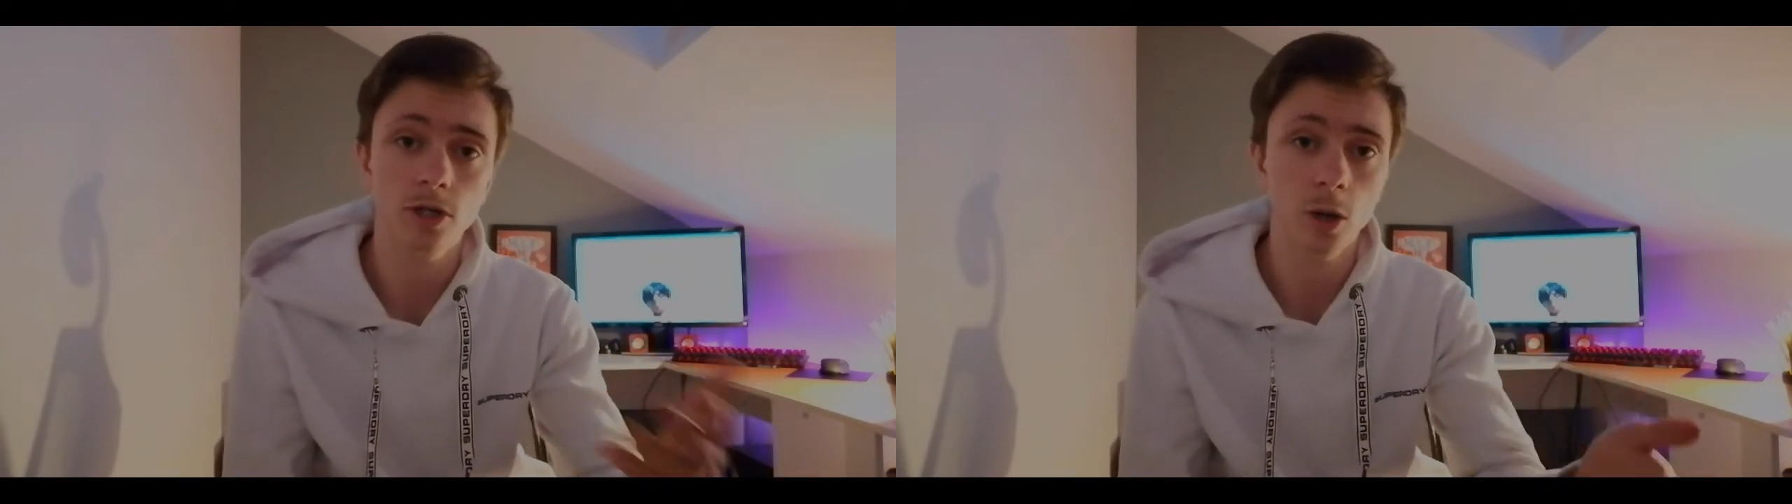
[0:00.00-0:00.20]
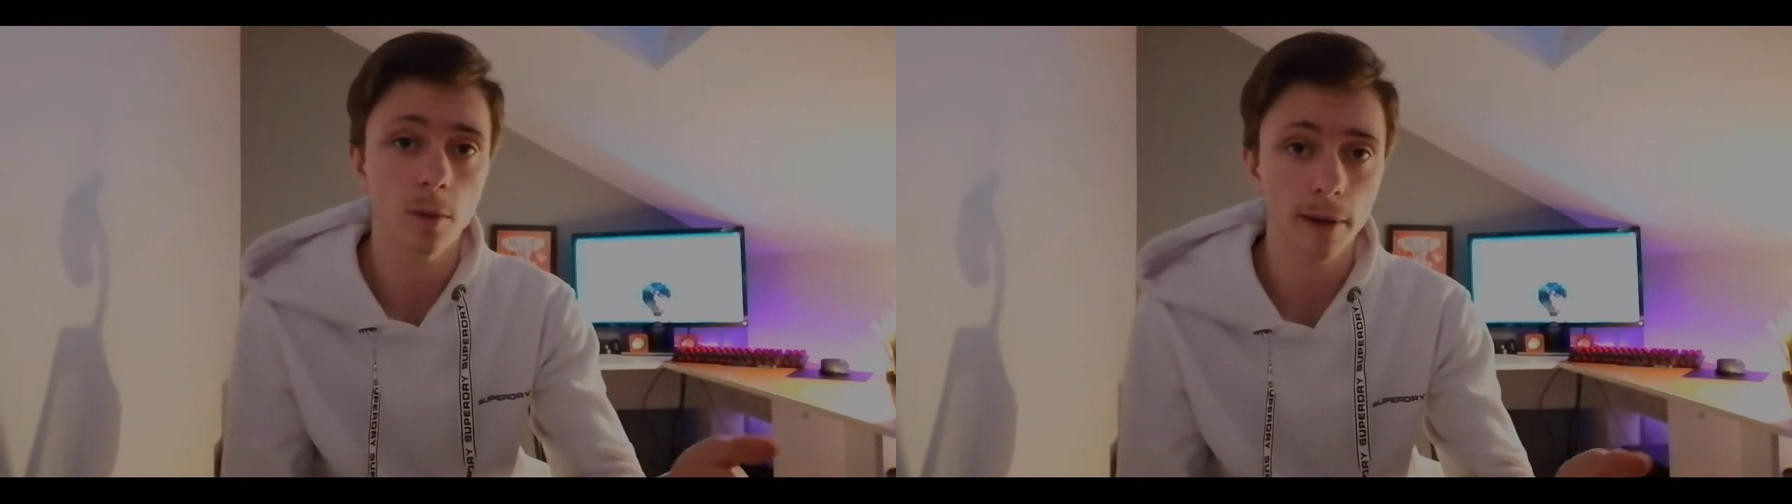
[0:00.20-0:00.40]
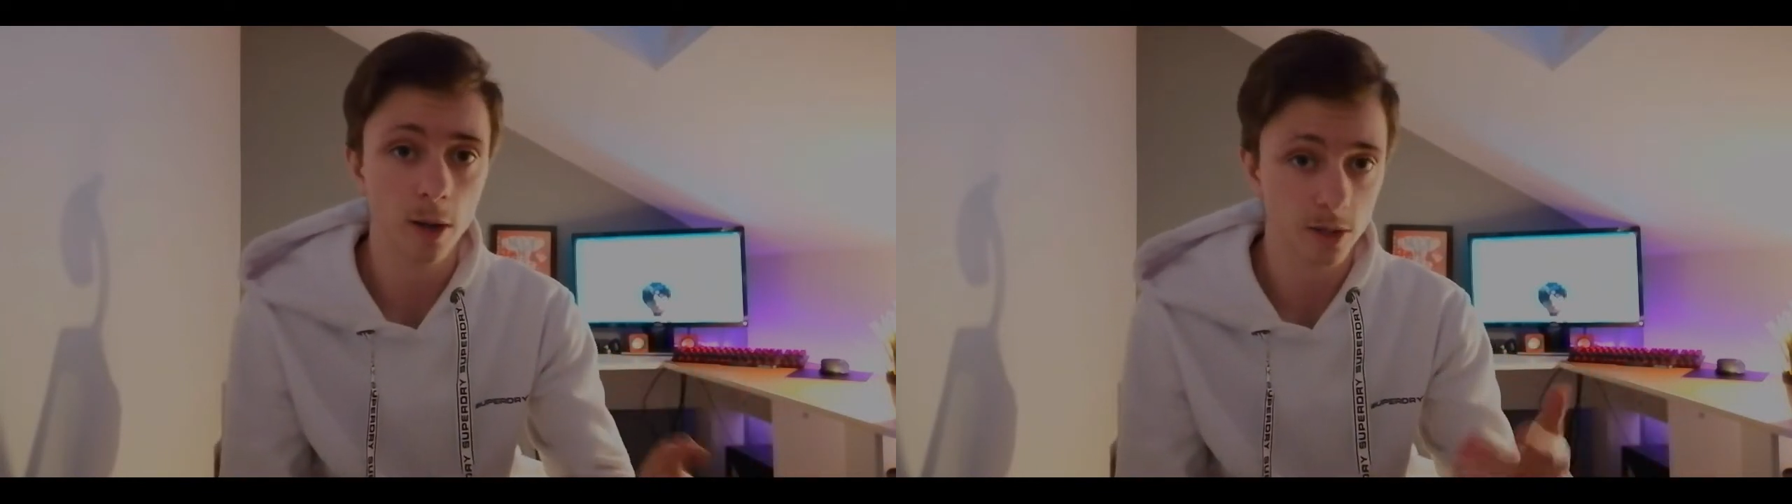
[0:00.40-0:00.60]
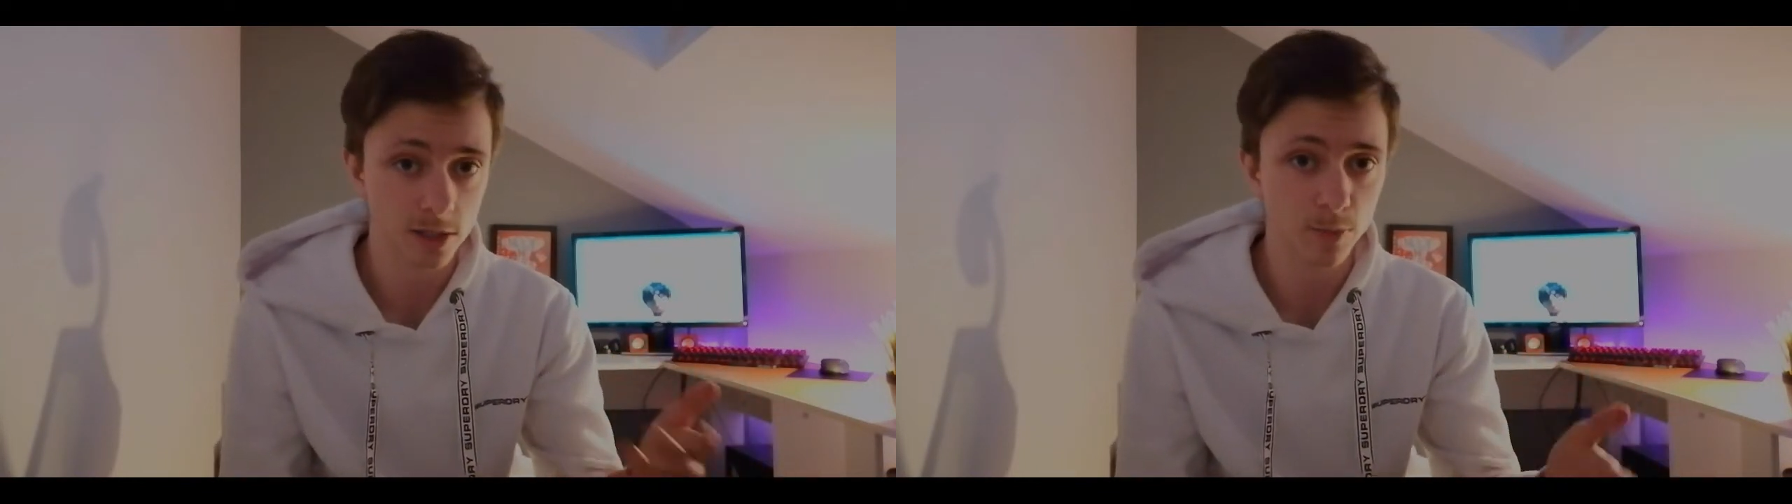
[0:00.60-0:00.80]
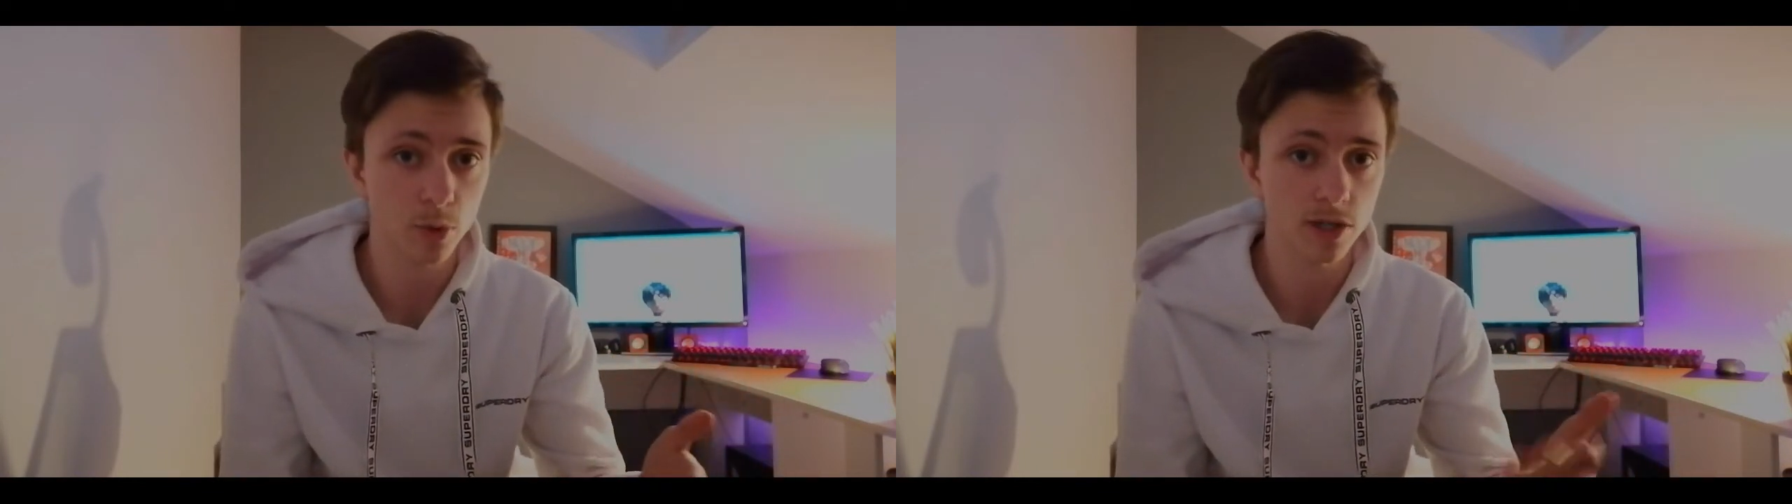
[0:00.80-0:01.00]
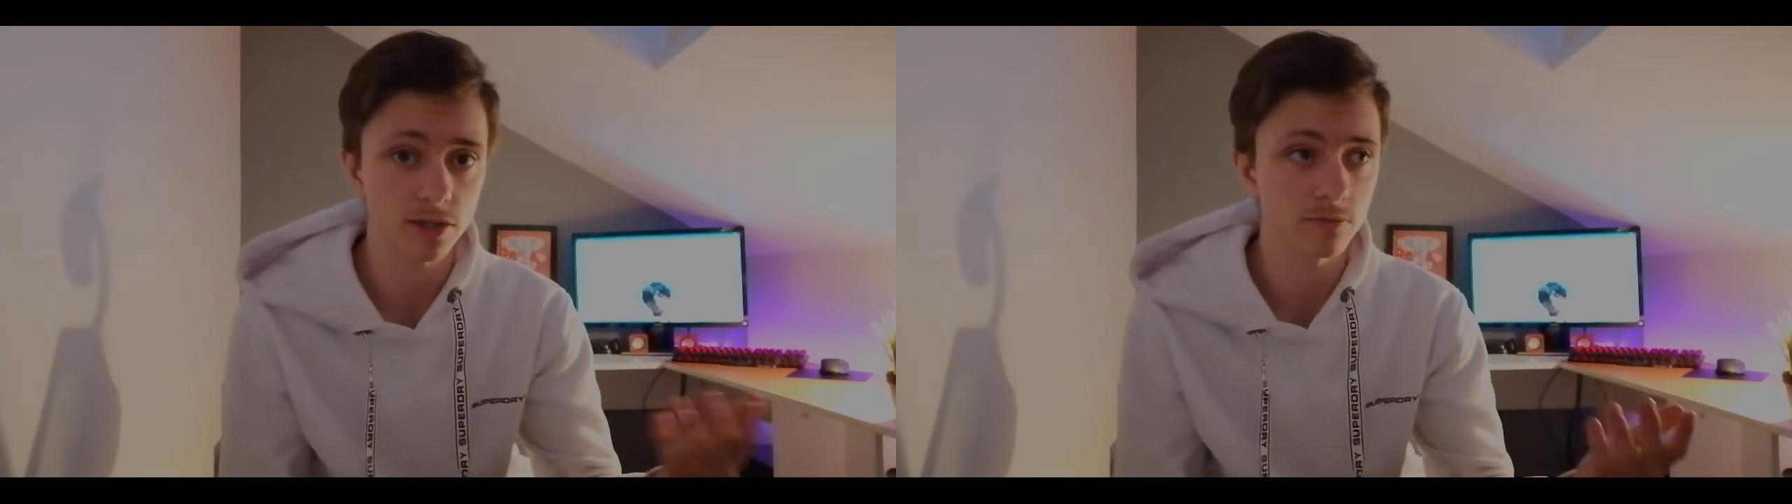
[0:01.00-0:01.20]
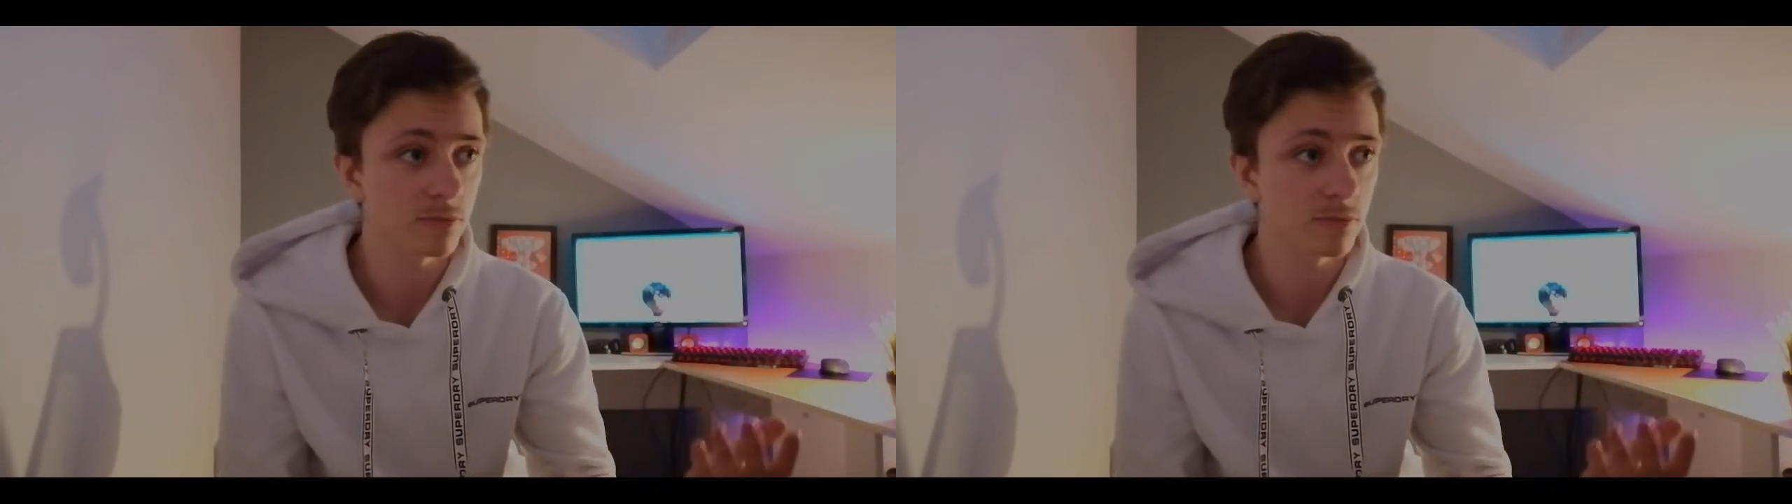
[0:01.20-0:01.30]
go about exploiting